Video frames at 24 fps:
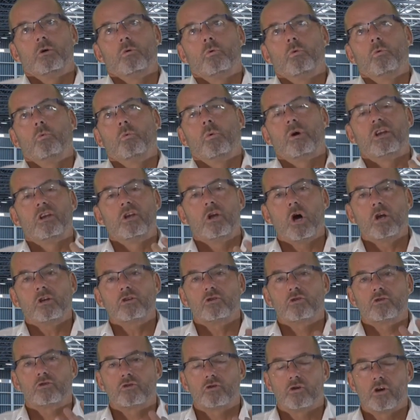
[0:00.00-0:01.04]
we're
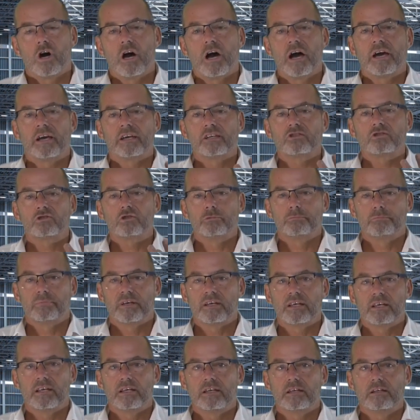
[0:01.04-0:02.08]
not trying to
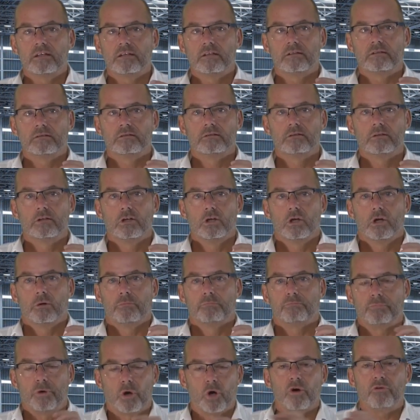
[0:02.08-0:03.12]
be
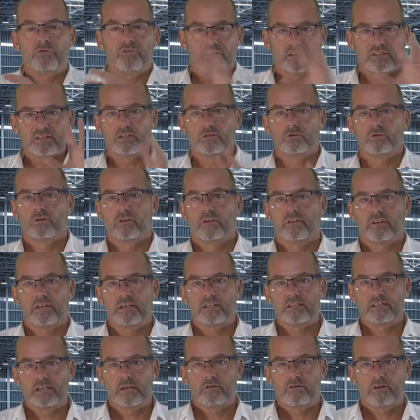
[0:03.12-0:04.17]
perfect in all of
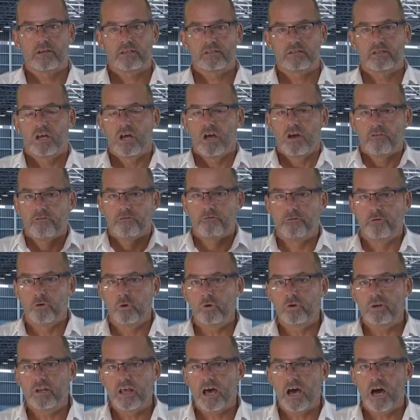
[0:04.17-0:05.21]
these areas. For
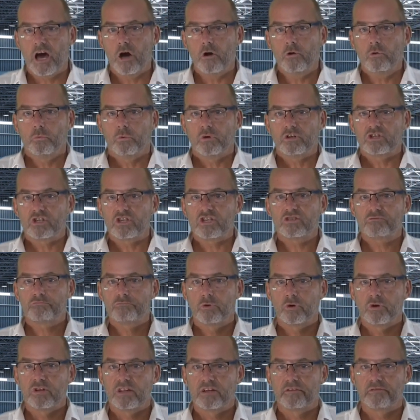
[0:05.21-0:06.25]
now, we're just
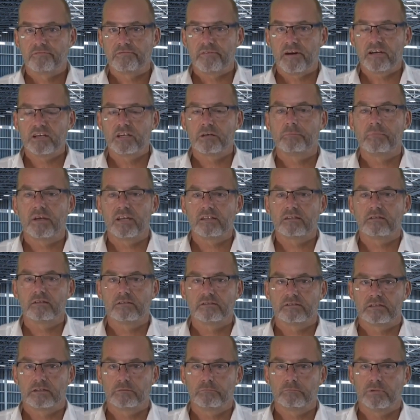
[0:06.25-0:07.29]
putting the
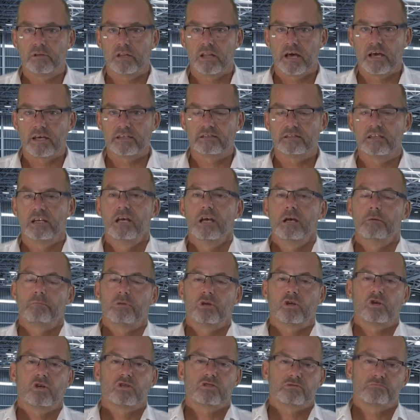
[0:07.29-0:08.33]
fundamentals in place,
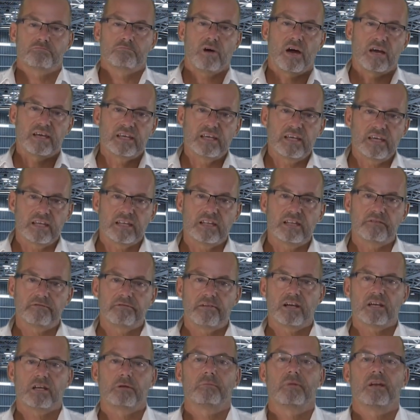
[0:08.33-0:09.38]
because by getting the
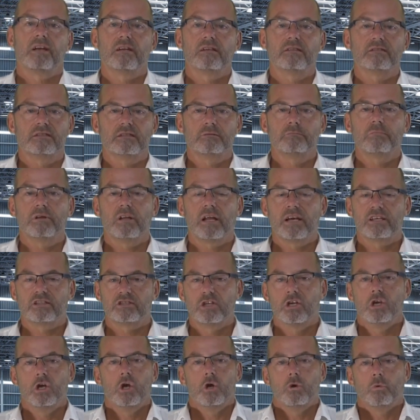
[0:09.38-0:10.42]
fundamentals in place,
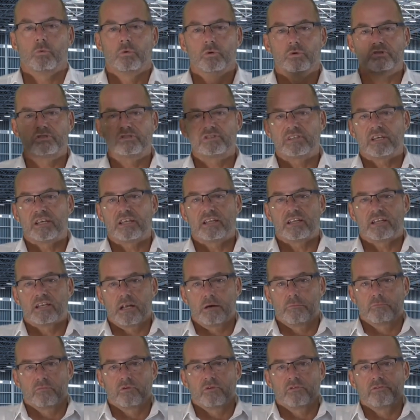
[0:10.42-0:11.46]
we'll see the
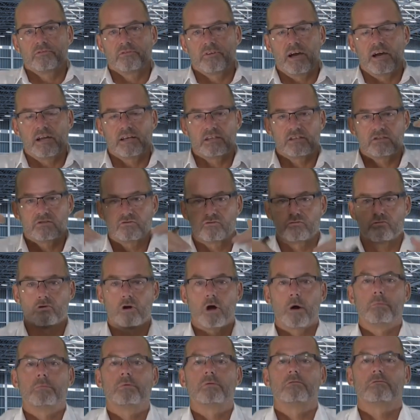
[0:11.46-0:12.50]
number of failures
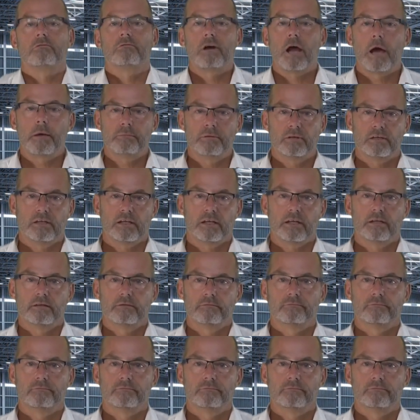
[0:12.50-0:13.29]
drop rapidly.